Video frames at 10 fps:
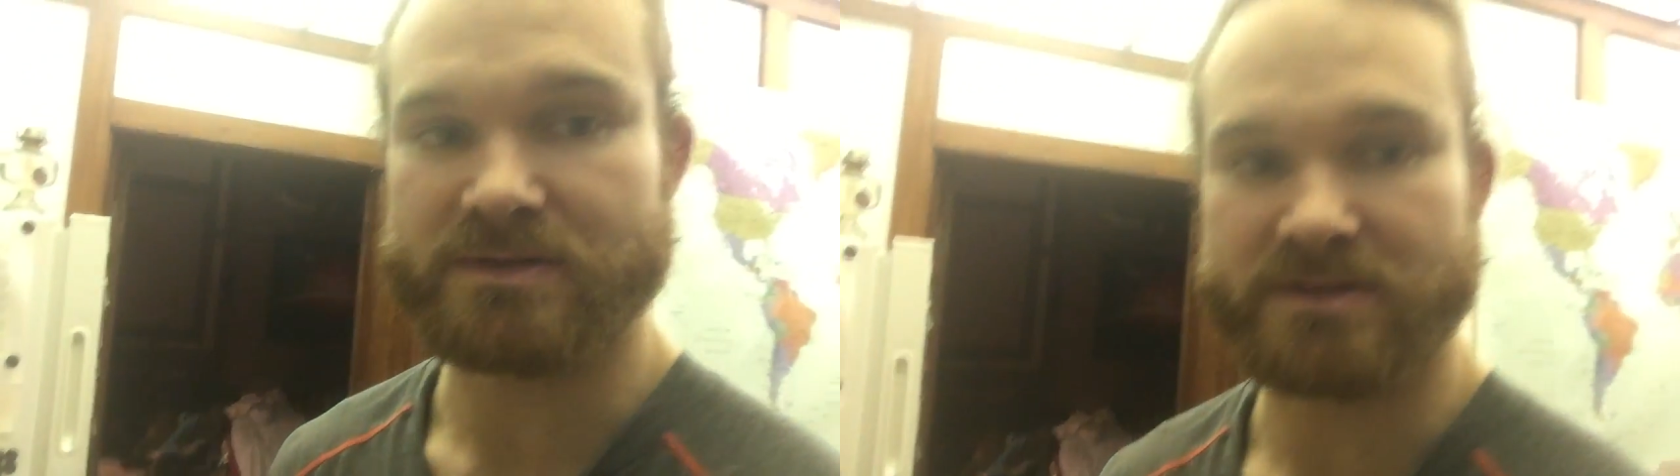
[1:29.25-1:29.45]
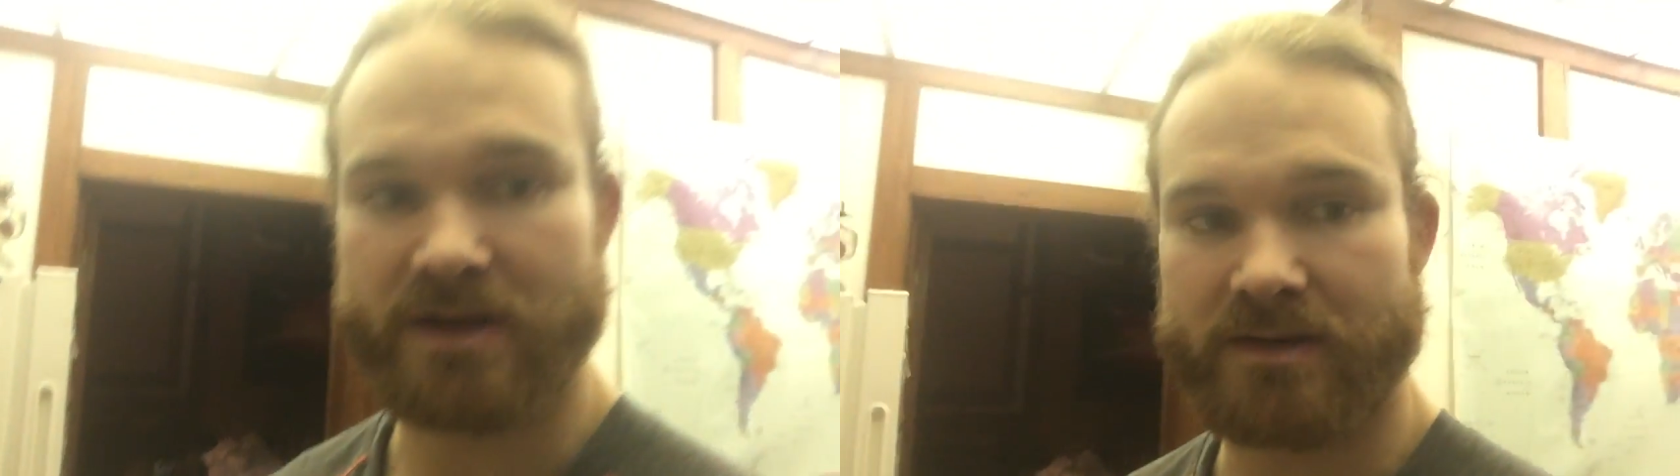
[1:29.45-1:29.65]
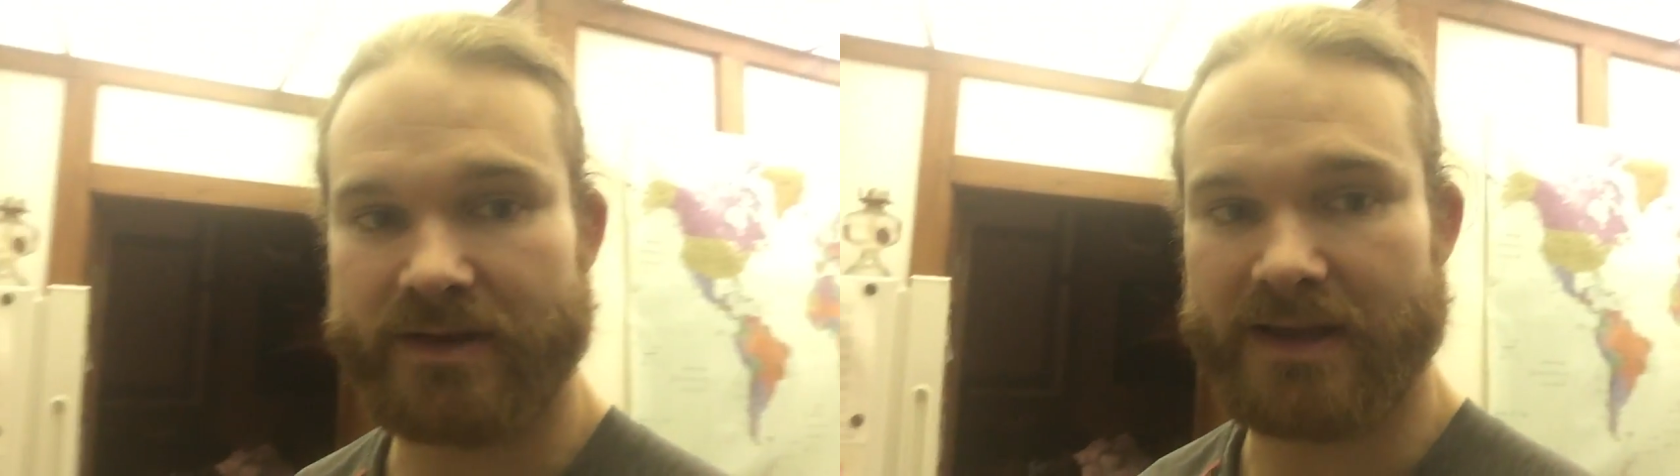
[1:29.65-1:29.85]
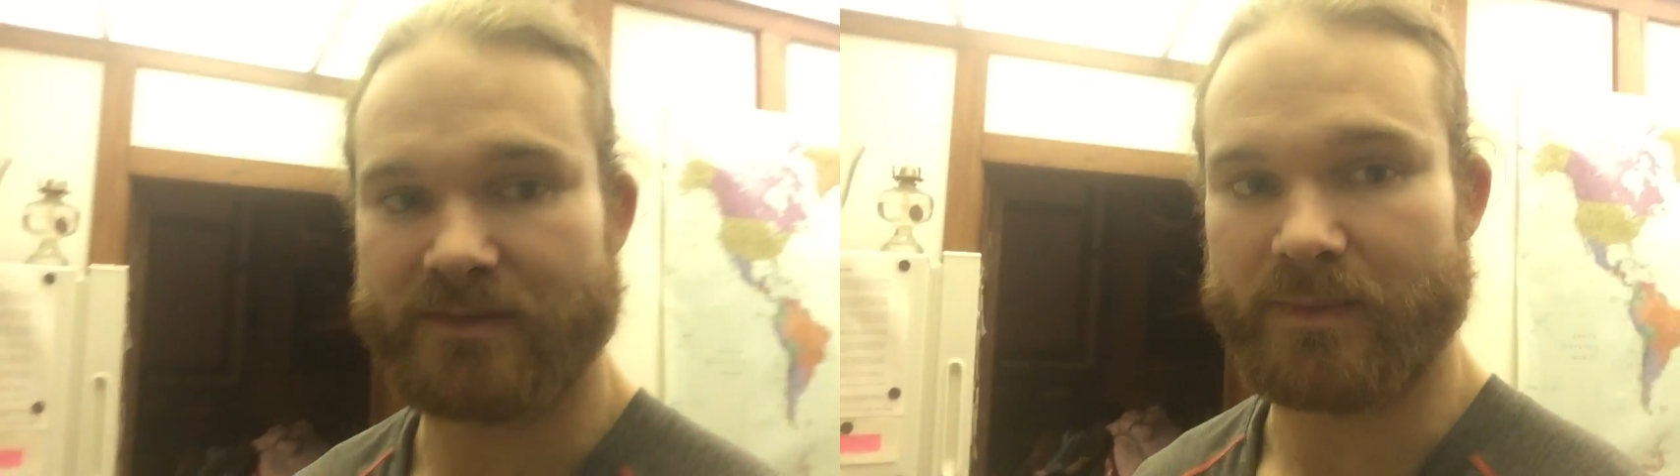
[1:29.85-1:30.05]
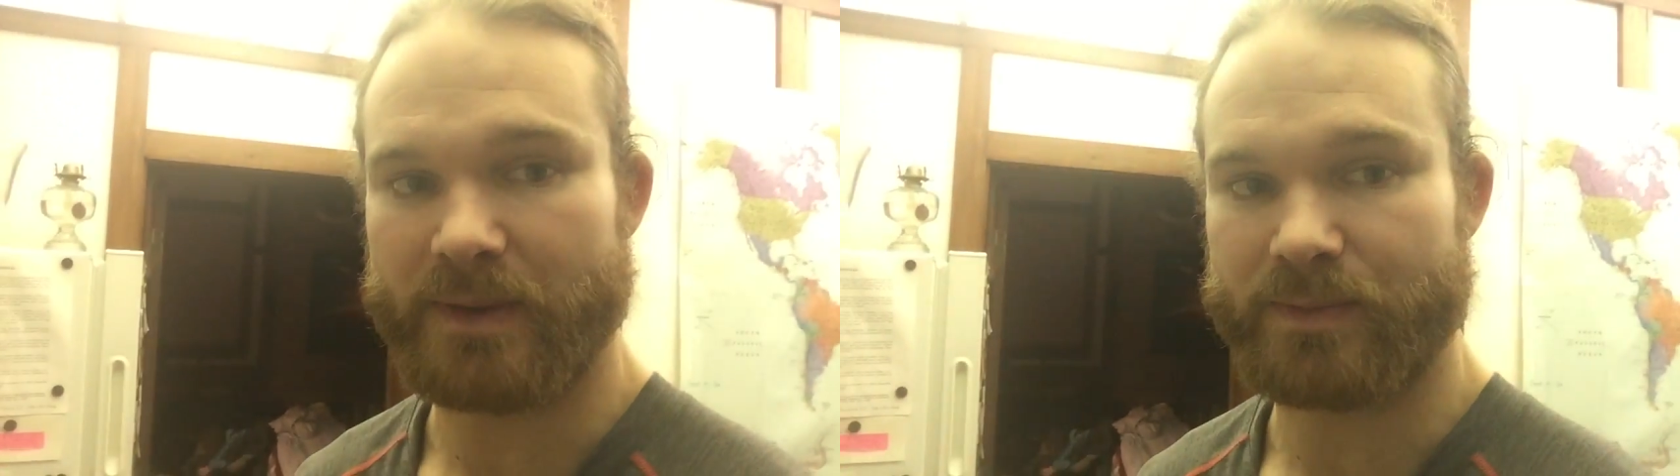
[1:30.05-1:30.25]
is another name
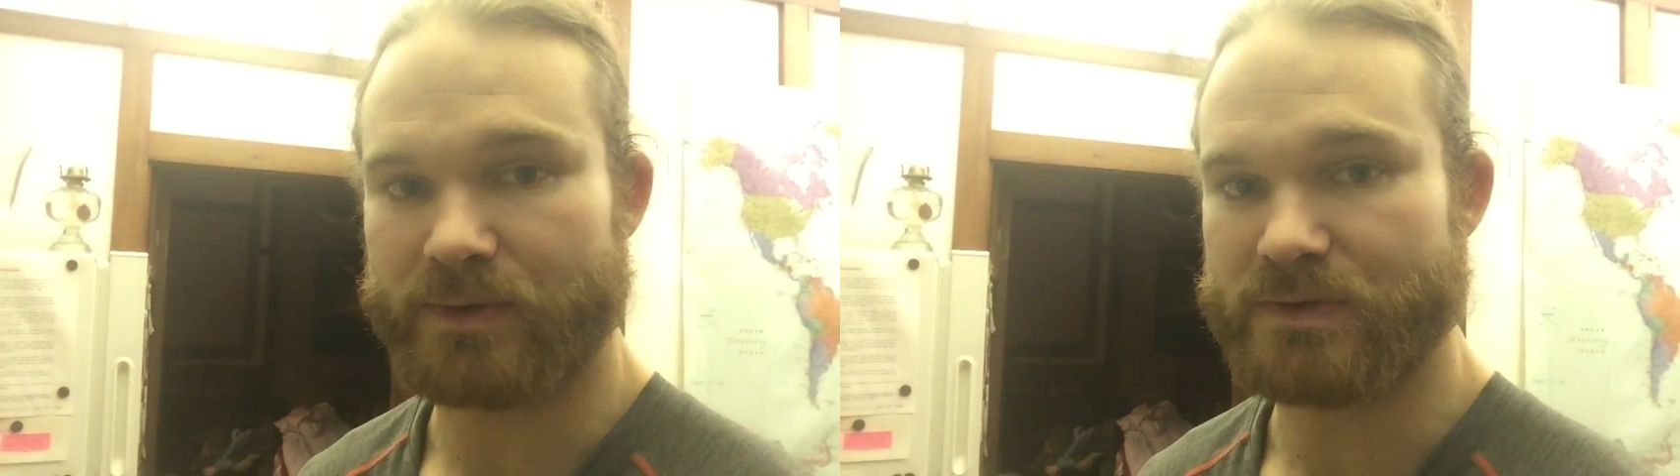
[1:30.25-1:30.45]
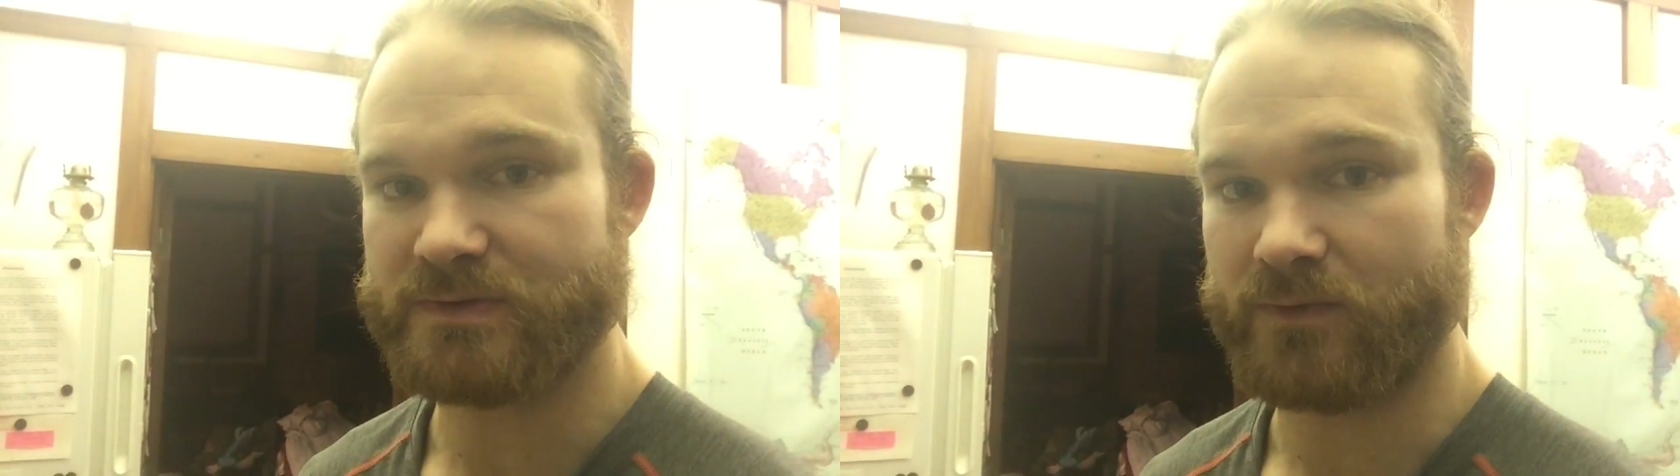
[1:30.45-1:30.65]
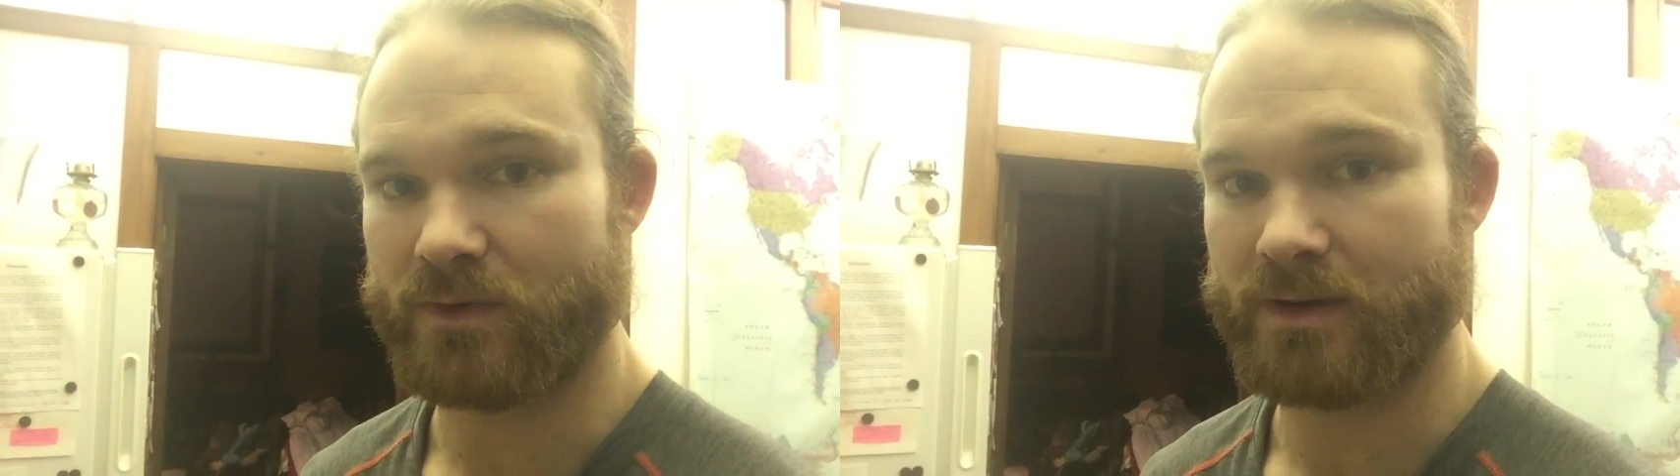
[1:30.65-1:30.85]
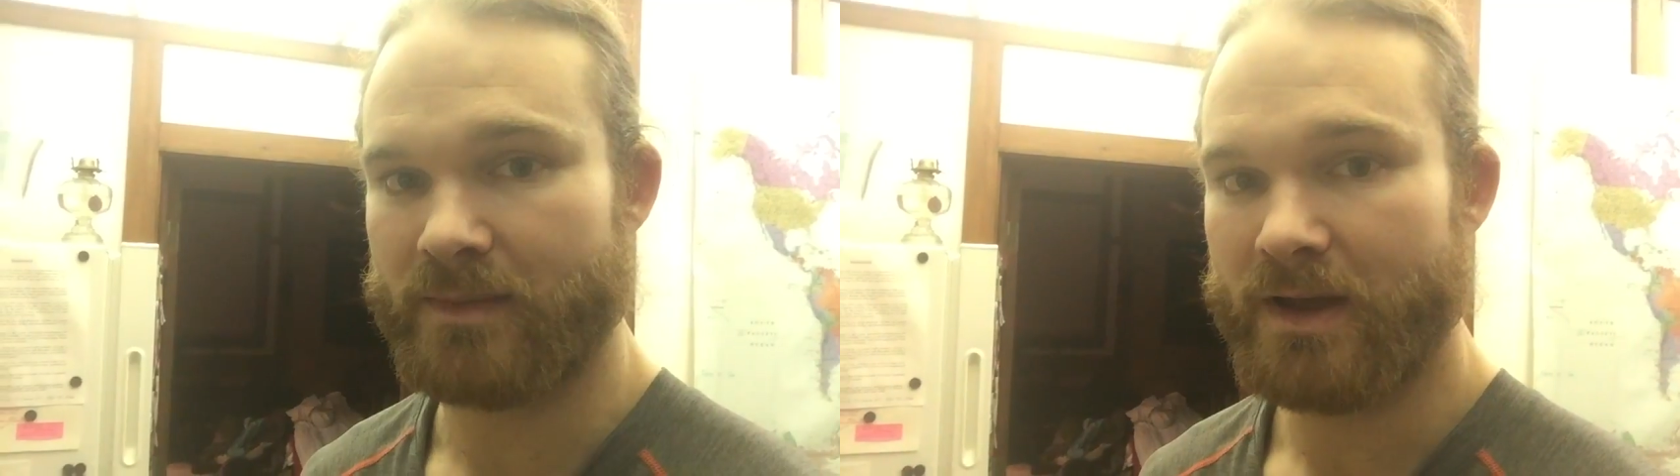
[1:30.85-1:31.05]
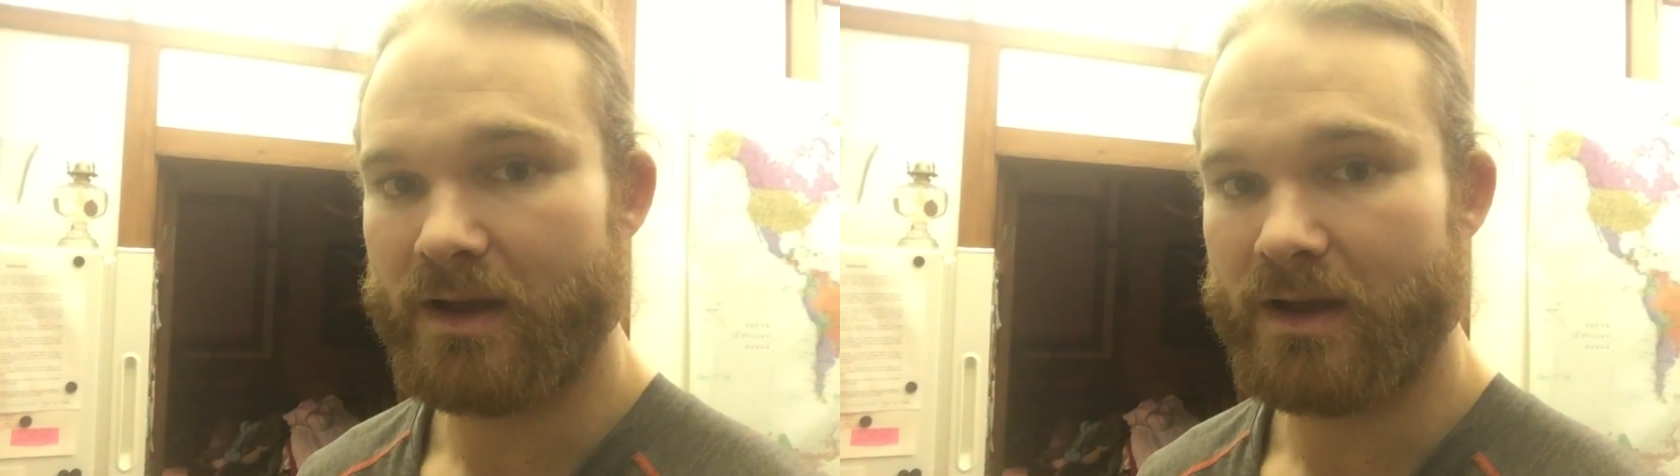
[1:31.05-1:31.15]
that people use for them.